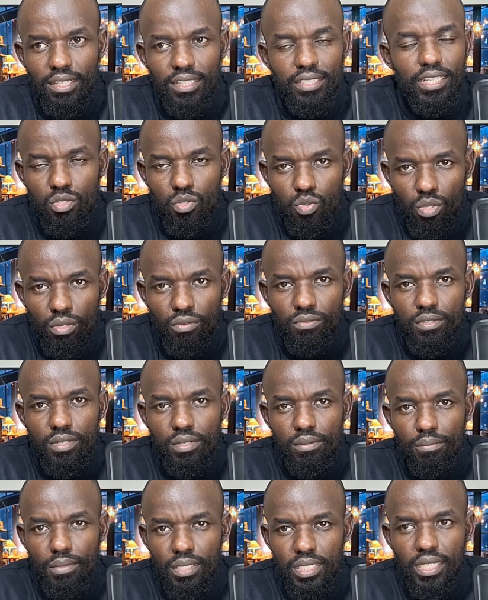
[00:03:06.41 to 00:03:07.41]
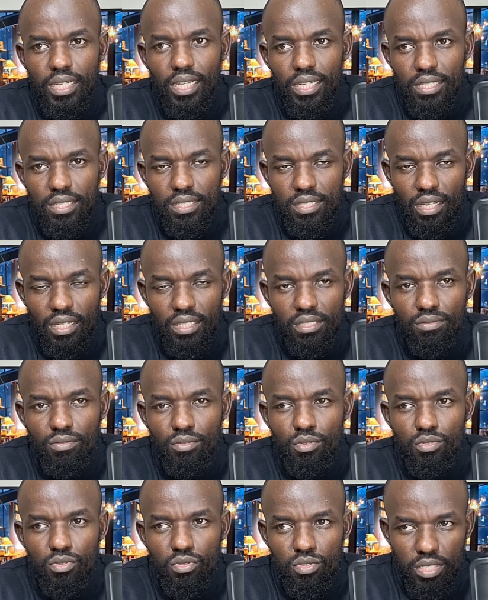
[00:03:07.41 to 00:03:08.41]
The SWIFT basically stands
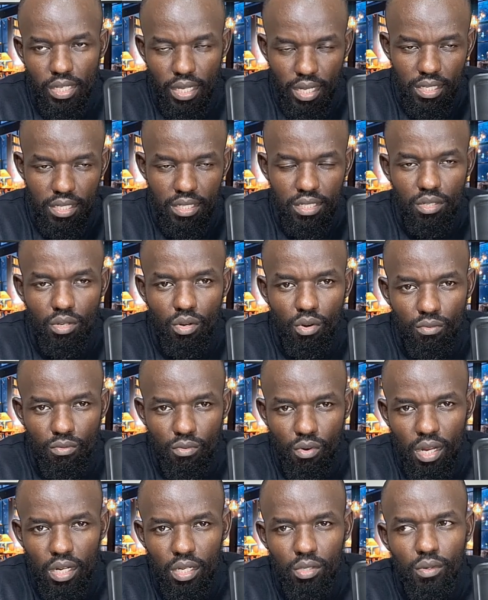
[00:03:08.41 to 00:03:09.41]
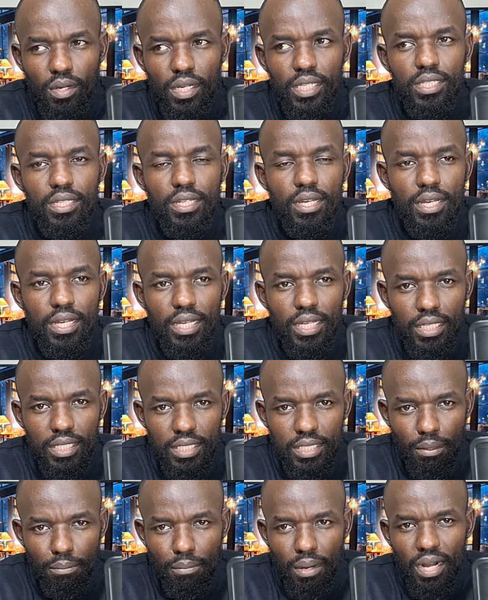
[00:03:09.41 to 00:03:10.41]
for Society of Worldwide
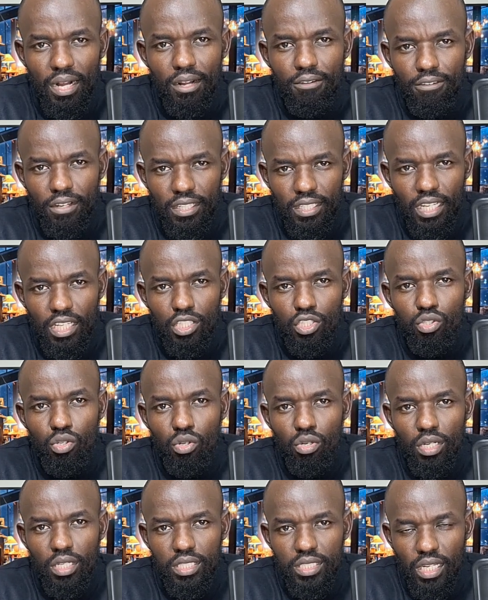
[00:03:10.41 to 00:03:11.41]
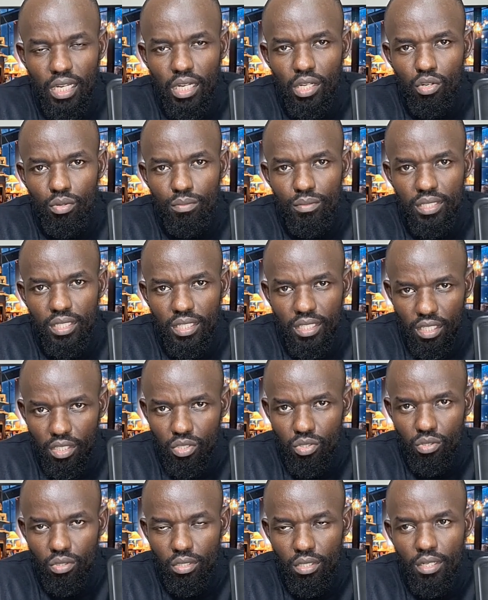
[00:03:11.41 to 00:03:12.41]
Interbank Financial
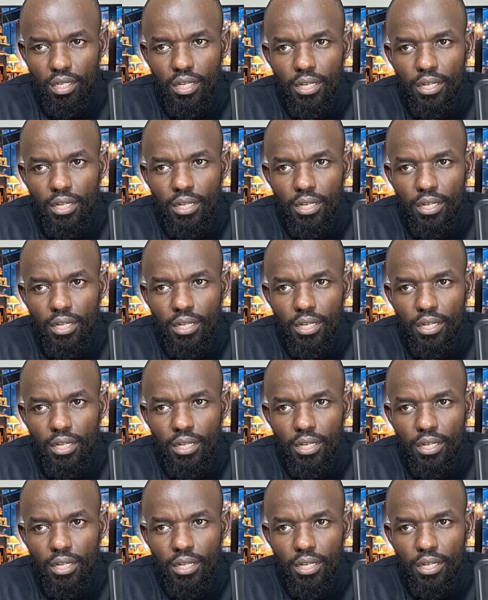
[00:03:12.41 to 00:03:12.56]
Telecommunication.